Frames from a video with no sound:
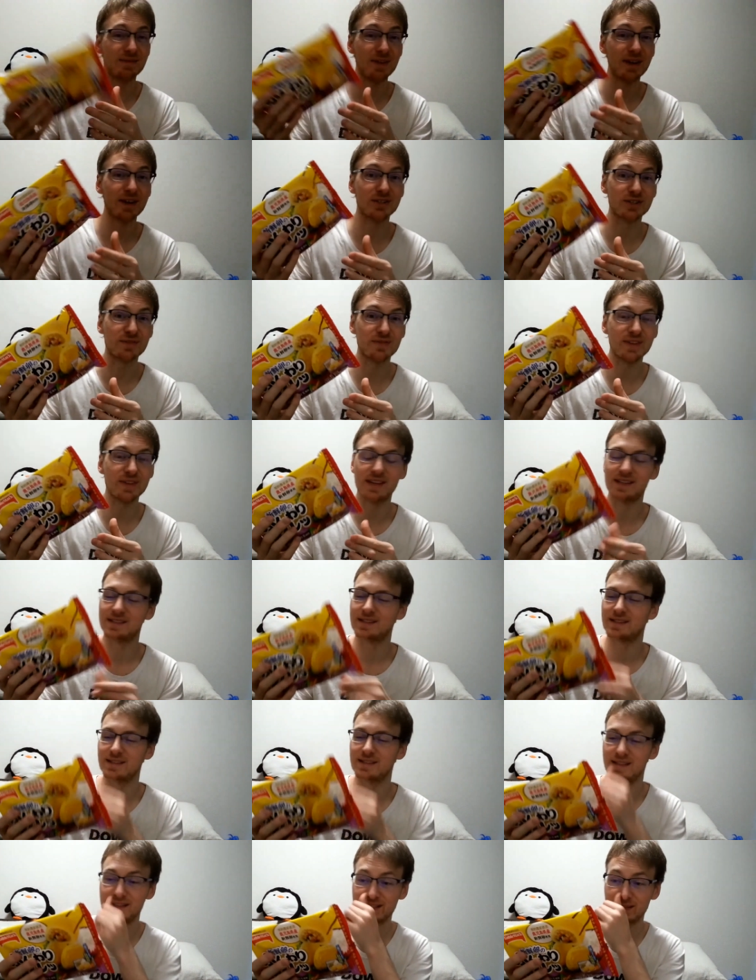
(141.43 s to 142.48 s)
advantage of these
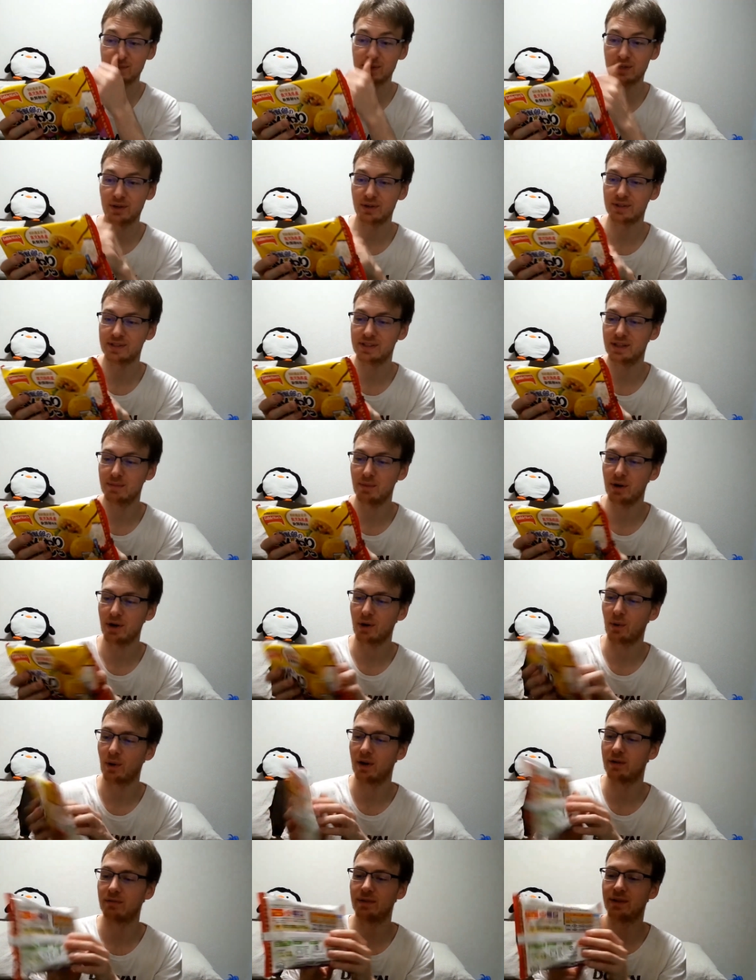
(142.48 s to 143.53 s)
is these can be cooked in the
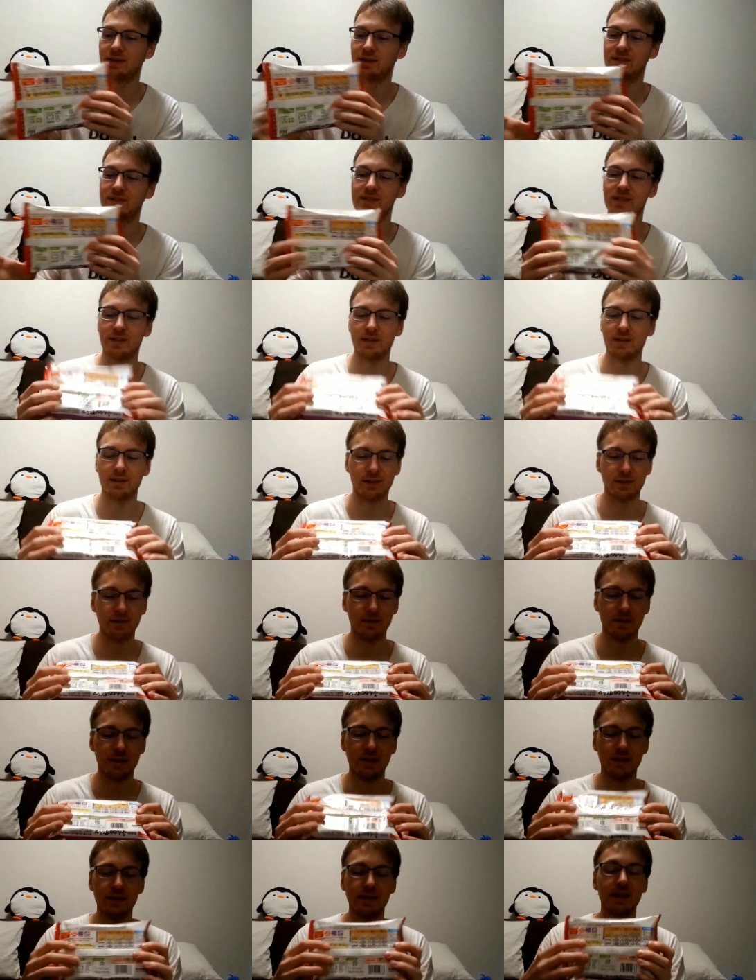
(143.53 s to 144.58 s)
microwave, and you see here,
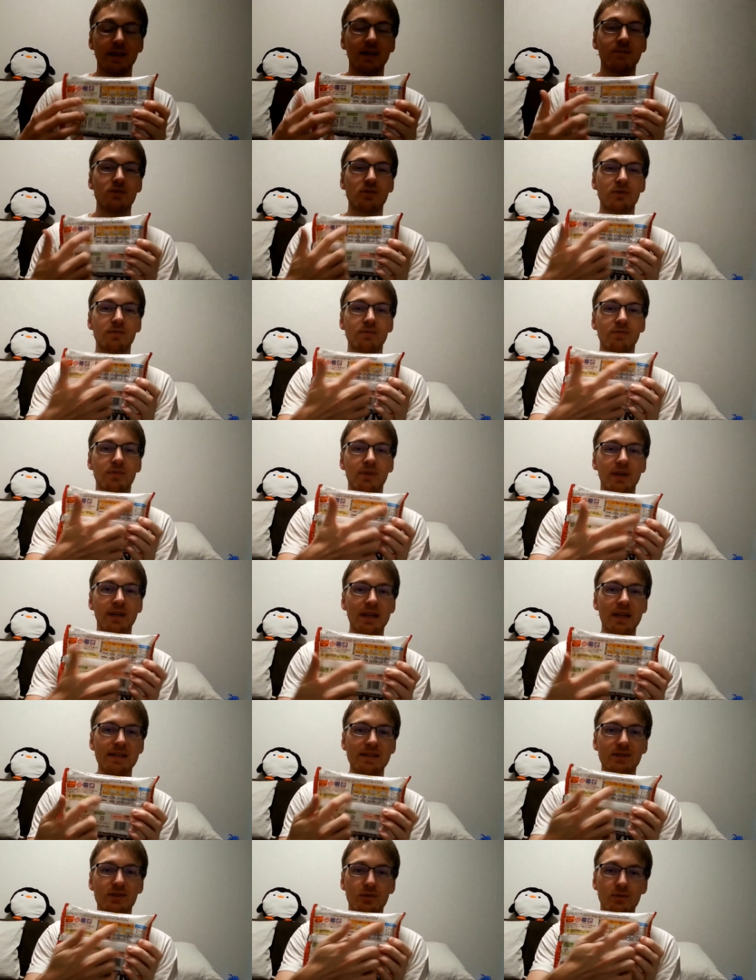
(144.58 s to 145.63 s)
you do some very
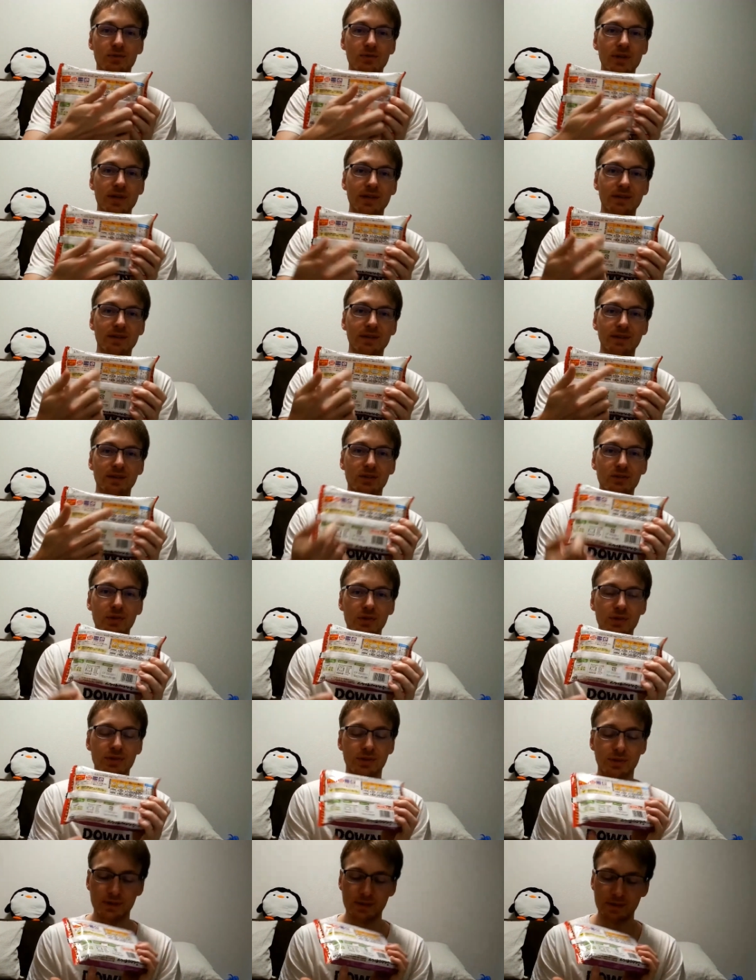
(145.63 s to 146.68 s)
easy to read
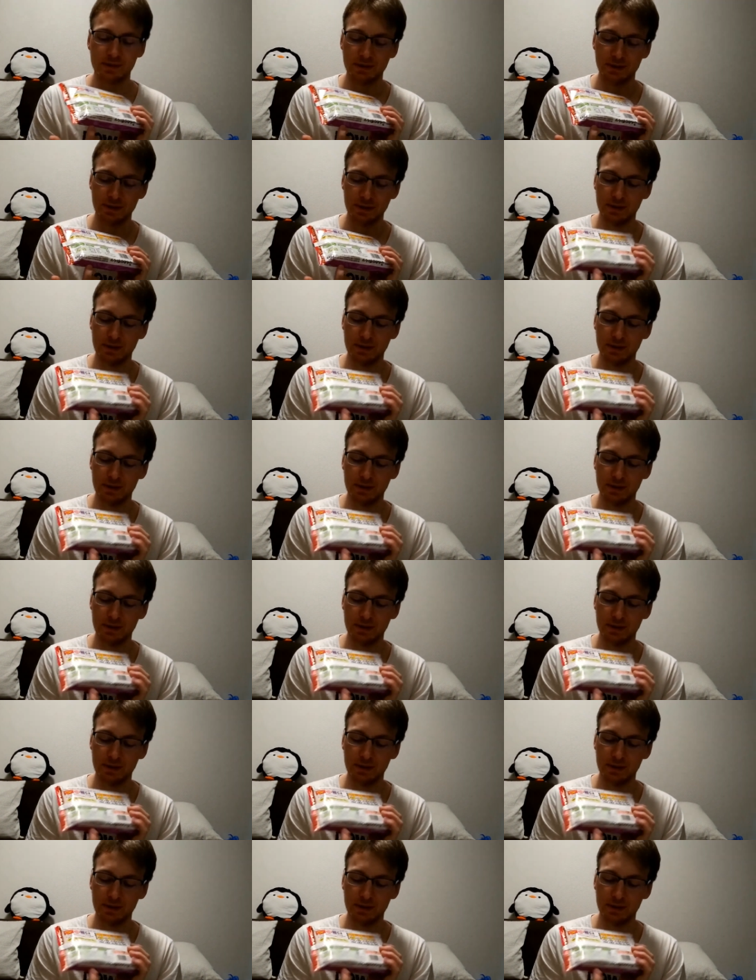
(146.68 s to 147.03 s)
instructions,